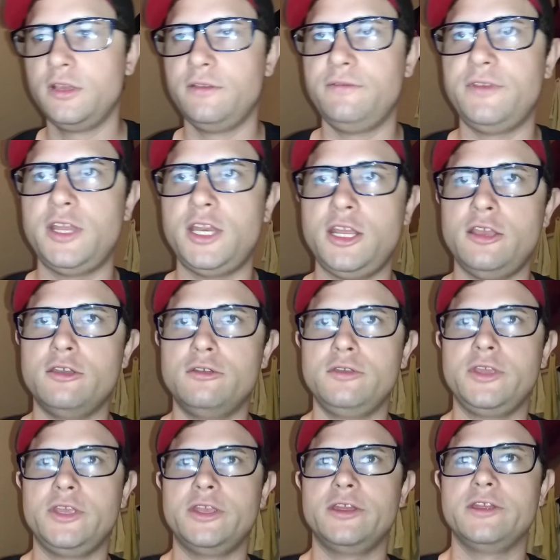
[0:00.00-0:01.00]
video
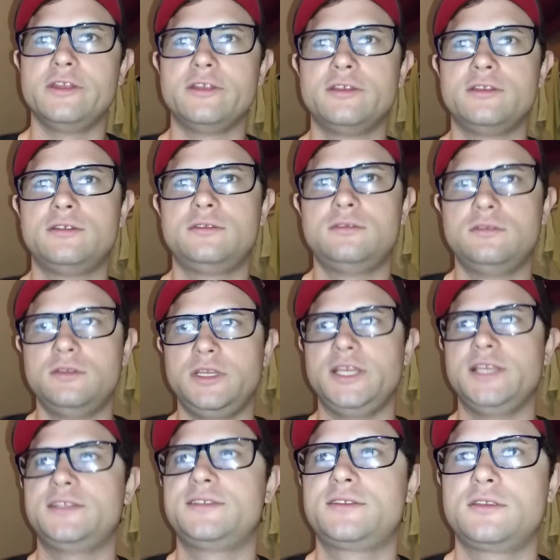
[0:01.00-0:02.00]
here.
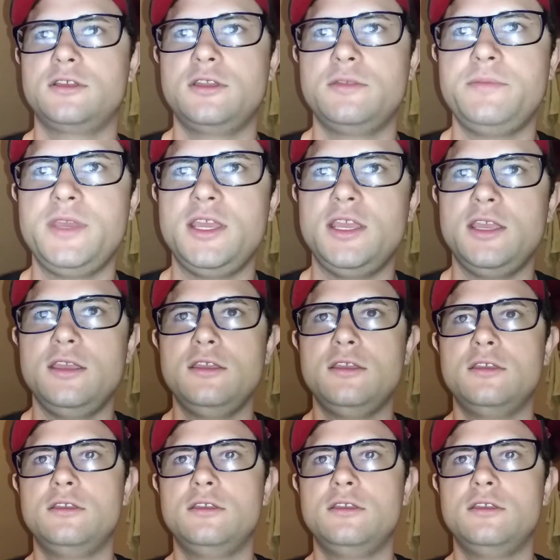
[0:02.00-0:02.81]
It's going to be